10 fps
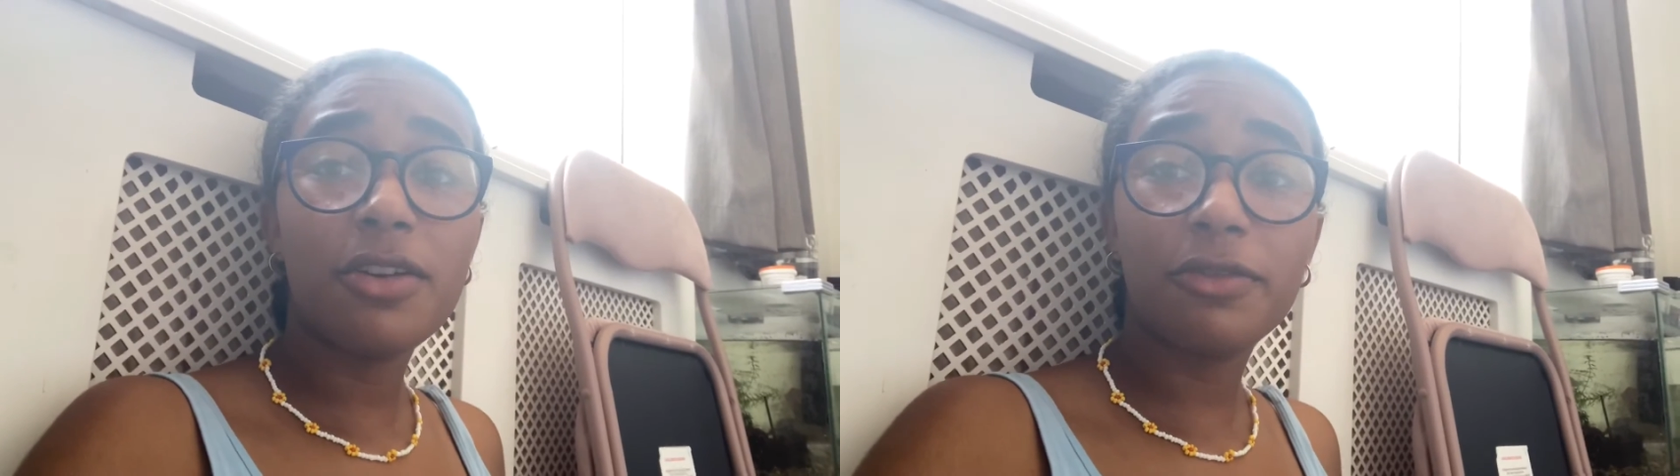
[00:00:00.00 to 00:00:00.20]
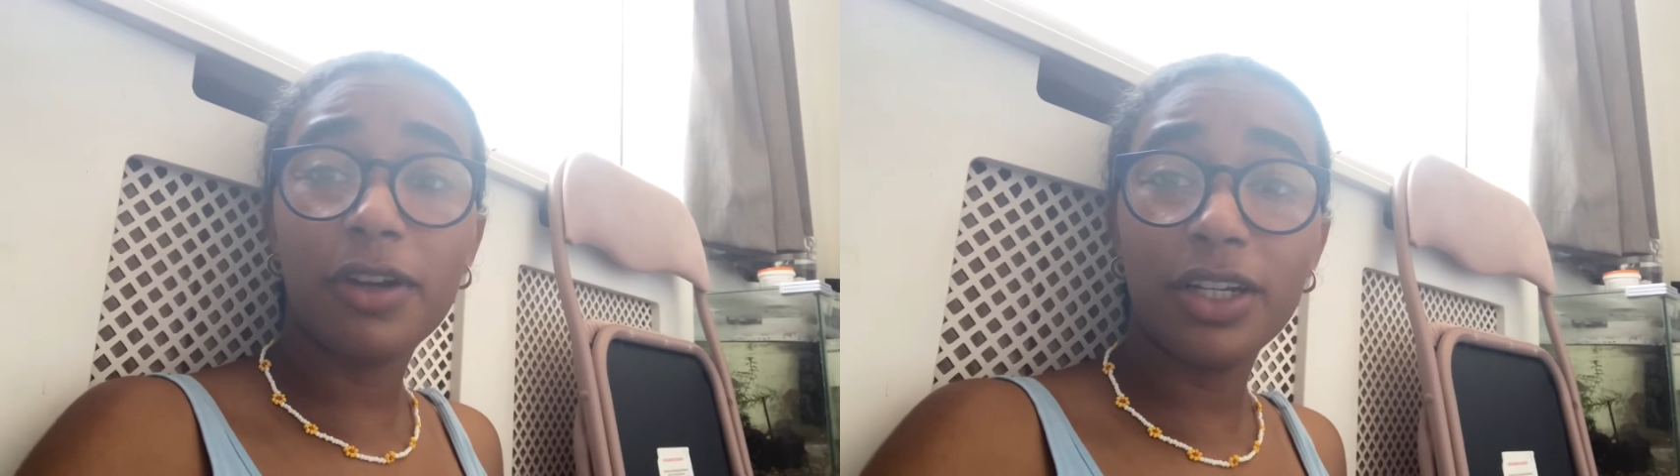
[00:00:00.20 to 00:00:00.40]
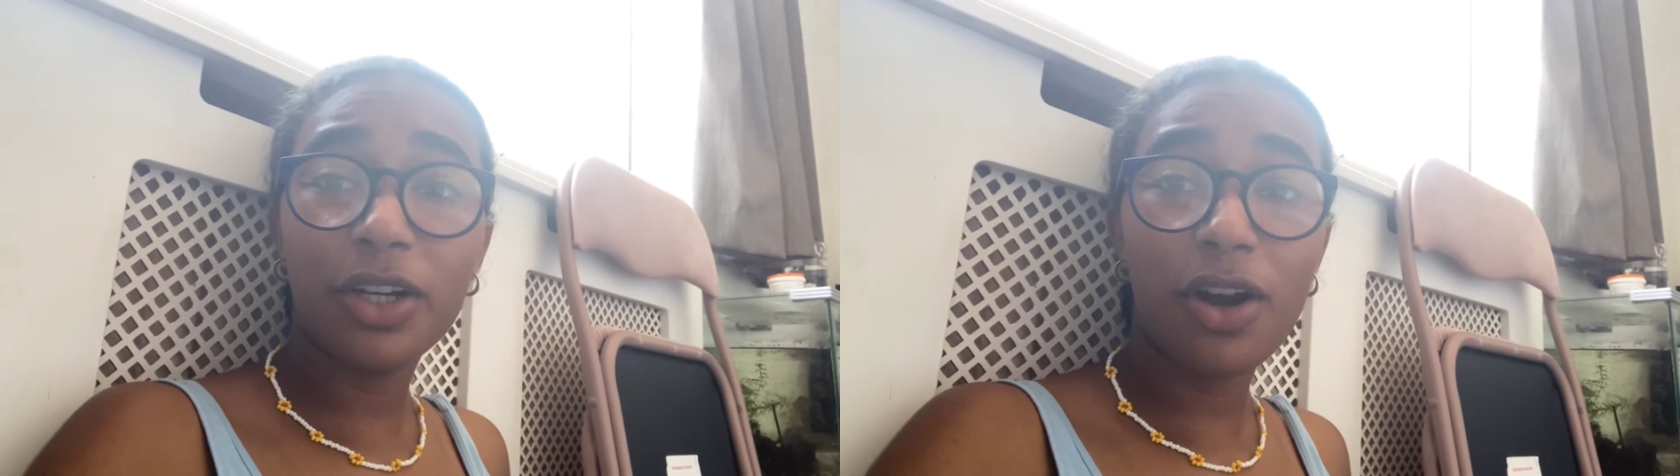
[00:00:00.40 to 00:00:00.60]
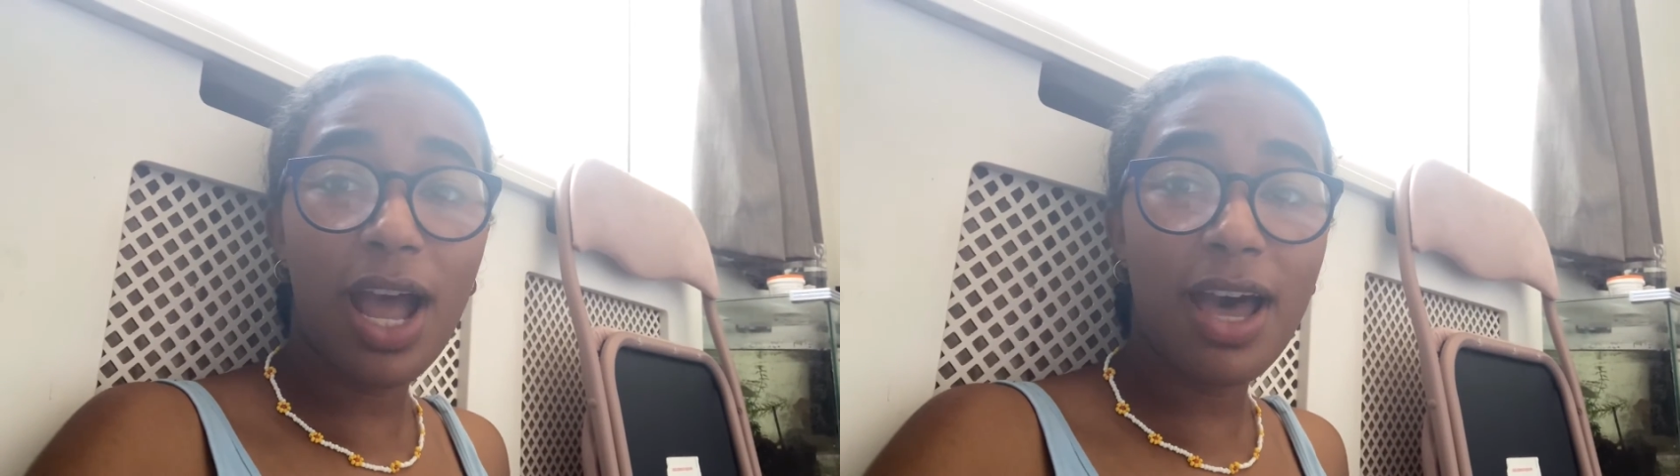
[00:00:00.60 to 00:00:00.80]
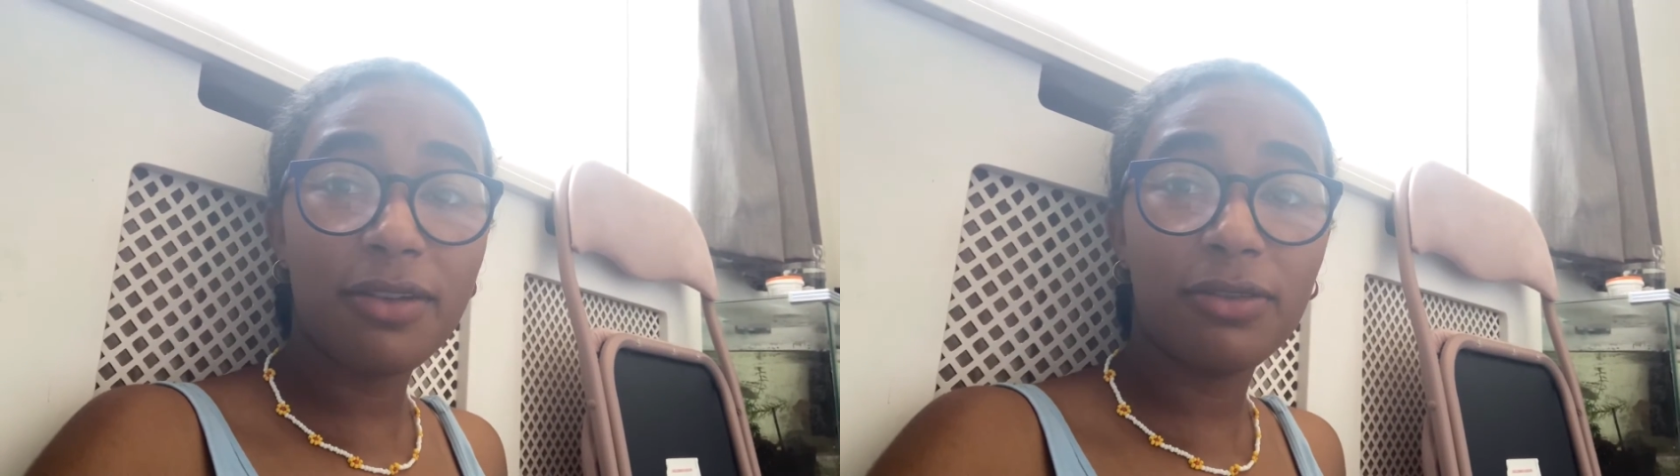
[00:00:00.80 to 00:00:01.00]
fun
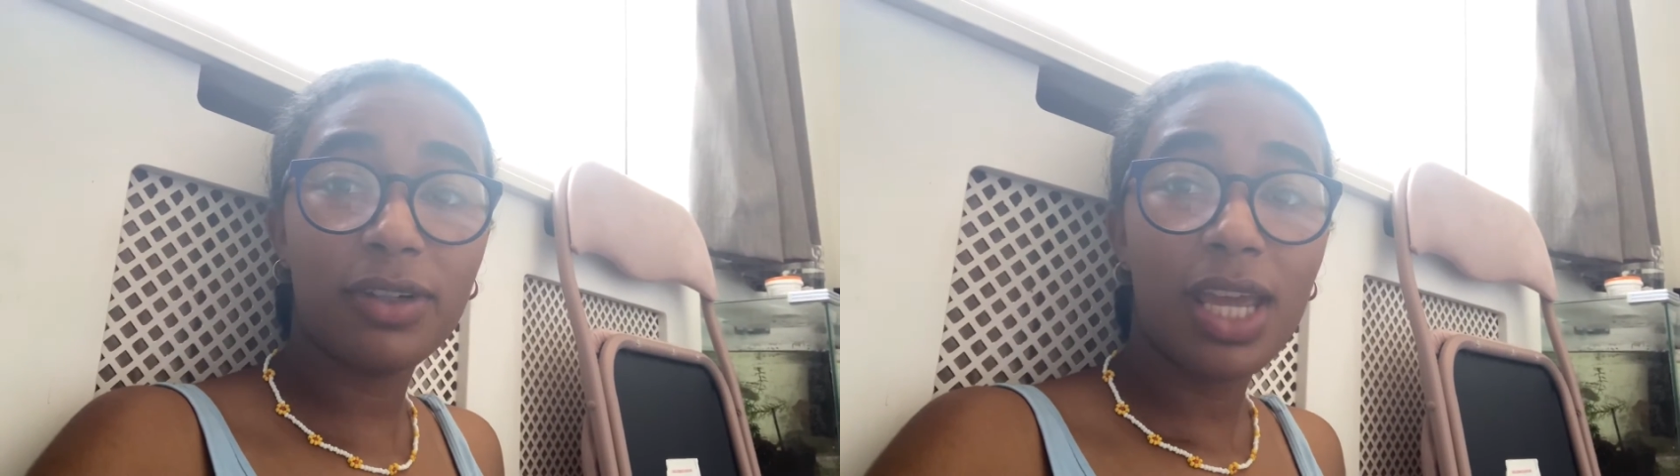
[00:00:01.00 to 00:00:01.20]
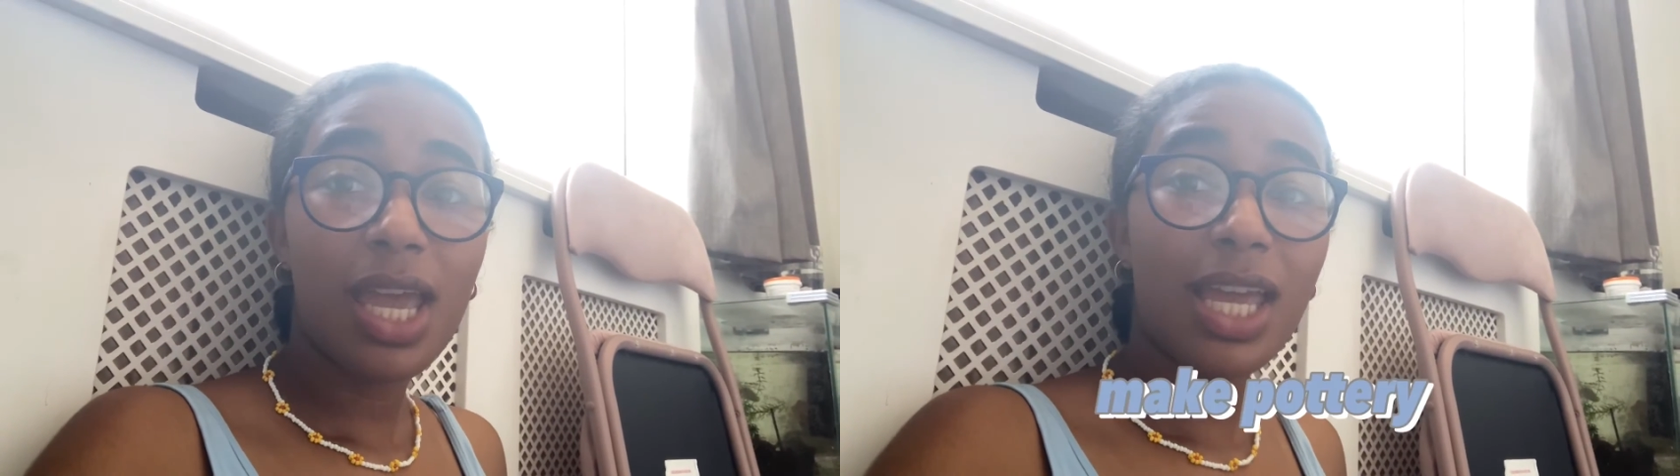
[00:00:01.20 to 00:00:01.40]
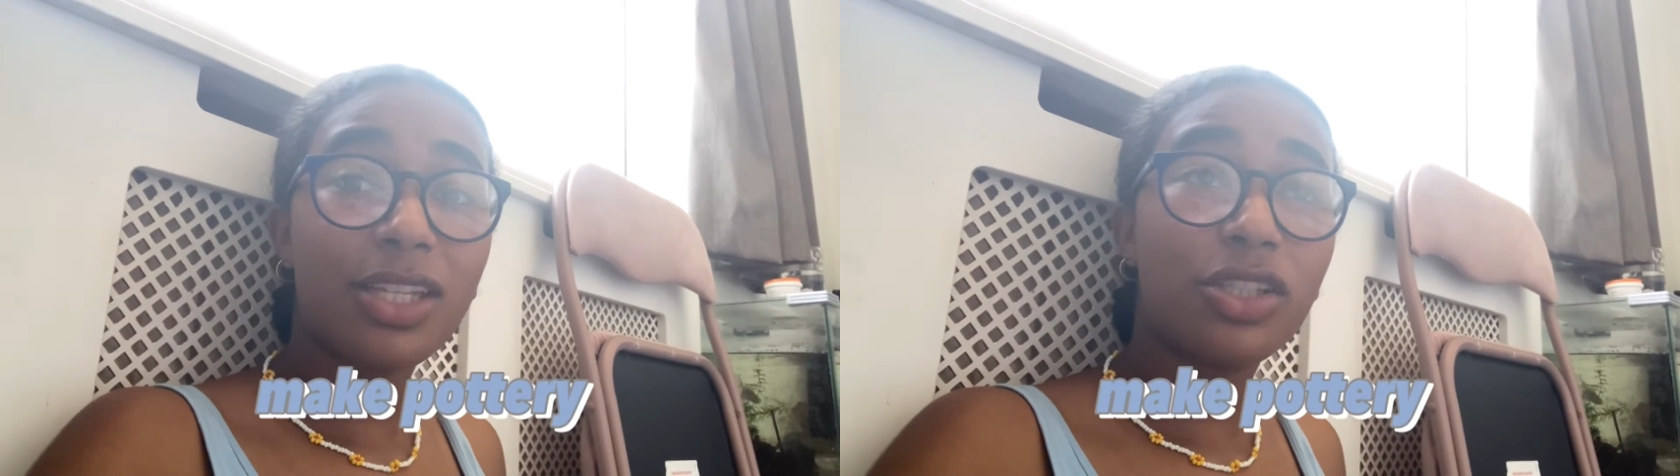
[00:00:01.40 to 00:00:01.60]
craft is